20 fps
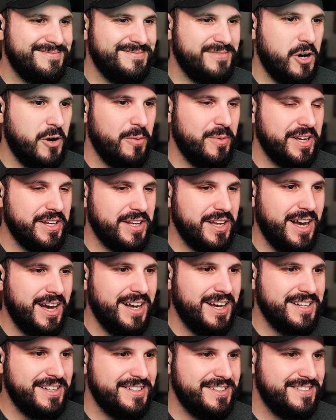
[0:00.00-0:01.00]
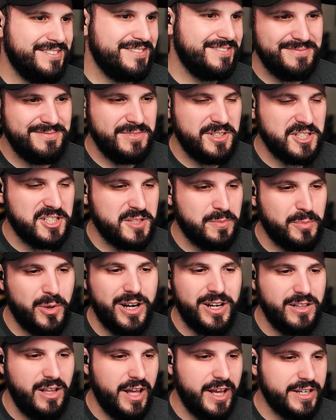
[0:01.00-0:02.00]
Oh my god. The
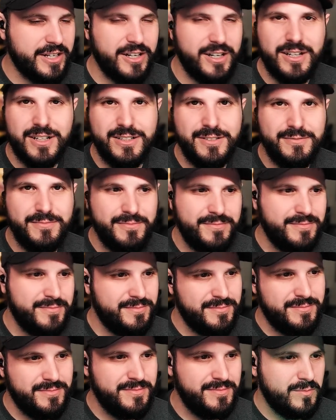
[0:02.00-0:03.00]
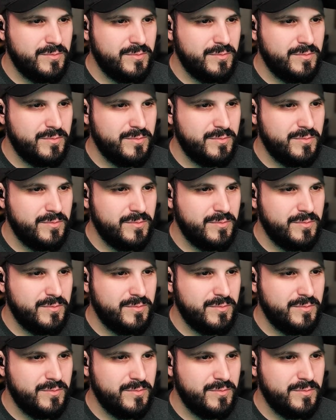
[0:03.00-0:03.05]
Sprig like her? Cute, huh?